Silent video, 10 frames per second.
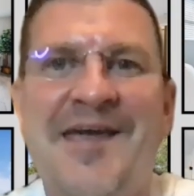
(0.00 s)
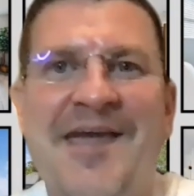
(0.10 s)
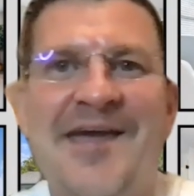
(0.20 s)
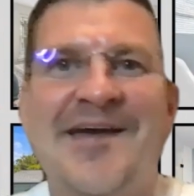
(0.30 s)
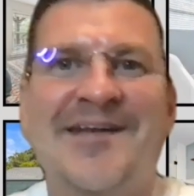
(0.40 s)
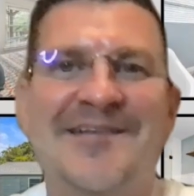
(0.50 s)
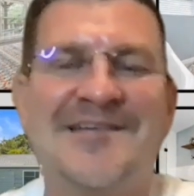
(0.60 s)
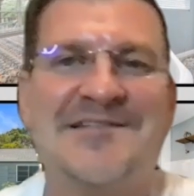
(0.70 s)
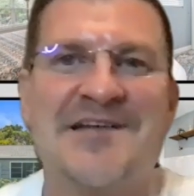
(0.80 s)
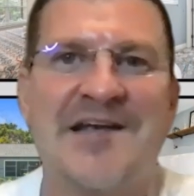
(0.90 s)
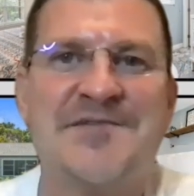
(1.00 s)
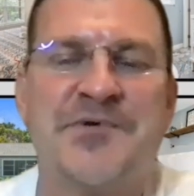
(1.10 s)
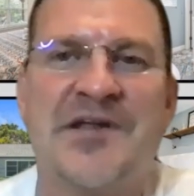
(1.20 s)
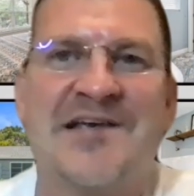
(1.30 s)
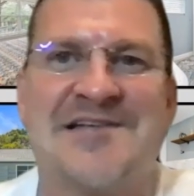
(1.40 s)
And today's
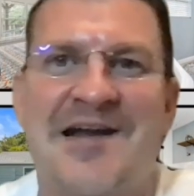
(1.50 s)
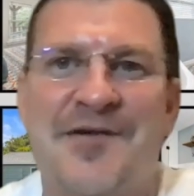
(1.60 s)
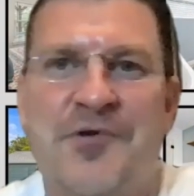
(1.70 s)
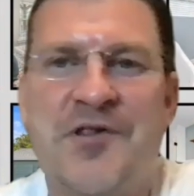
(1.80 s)
pretty exciting.